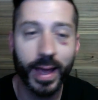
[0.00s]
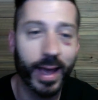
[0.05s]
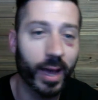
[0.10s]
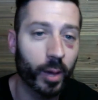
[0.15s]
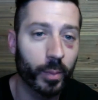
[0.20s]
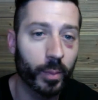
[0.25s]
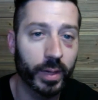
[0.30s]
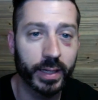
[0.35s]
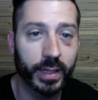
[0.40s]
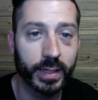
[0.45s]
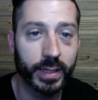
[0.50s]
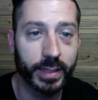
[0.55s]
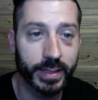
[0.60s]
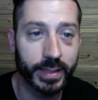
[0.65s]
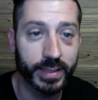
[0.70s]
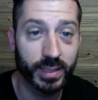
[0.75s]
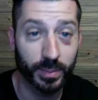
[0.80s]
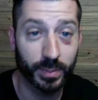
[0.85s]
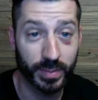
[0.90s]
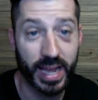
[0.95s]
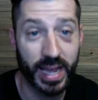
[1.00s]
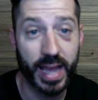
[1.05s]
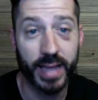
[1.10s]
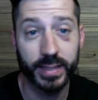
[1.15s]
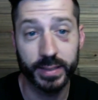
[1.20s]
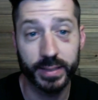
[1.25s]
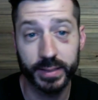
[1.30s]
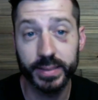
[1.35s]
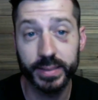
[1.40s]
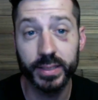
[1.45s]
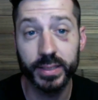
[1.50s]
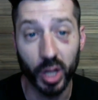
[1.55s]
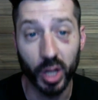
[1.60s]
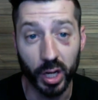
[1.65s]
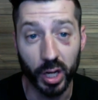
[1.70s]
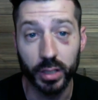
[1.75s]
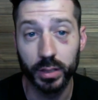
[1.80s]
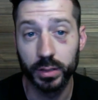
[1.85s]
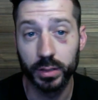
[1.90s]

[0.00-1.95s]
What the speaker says: how am I going to get some tasks done.